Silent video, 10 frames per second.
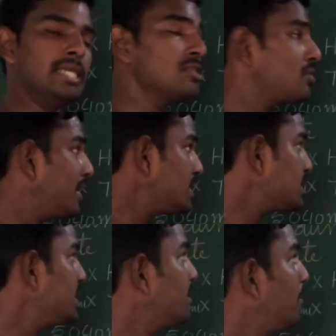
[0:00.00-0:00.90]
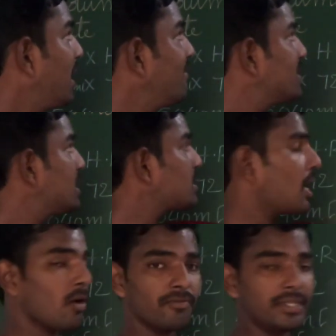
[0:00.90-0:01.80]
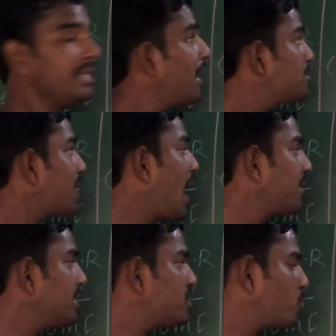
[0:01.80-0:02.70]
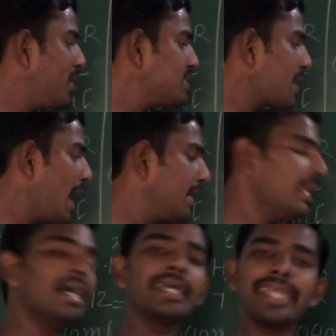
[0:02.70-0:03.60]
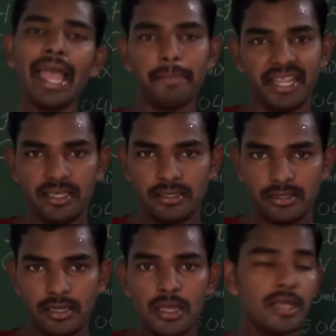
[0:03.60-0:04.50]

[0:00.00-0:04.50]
So let us see, the blood vessels are of three types: arteries, veins, and capillaries.